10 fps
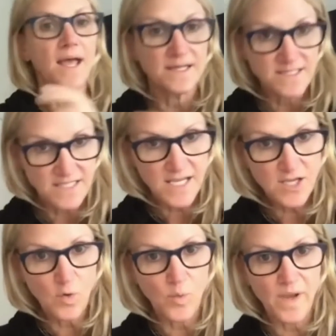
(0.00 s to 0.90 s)
and
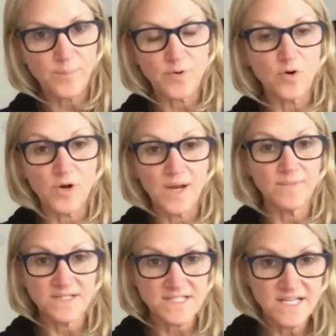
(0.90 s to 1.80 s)
takeaway program
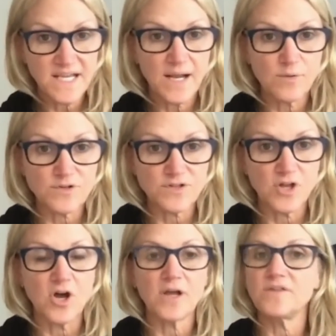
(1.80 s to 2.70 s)
that's 10 hours
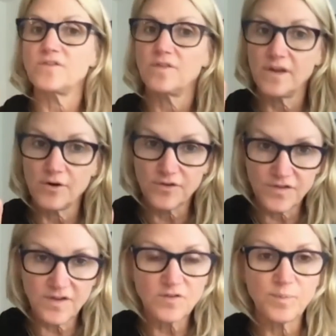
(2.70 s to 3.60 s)
long. And so there are
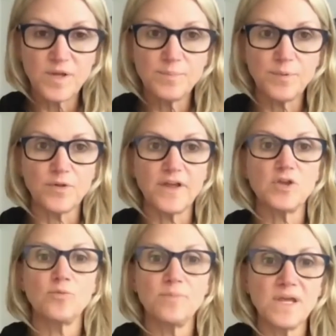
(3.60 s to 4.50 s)
6 people that
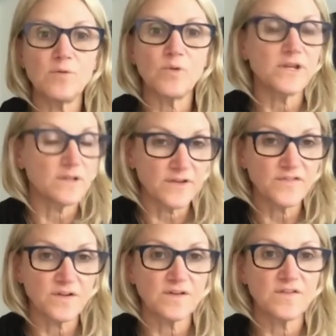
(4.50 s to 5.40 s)
you meet when you
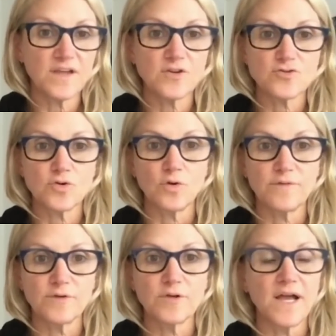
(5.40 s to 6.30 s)
listen to Take Control of
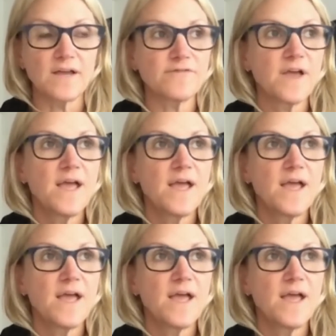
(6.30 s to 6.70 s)
Your Life.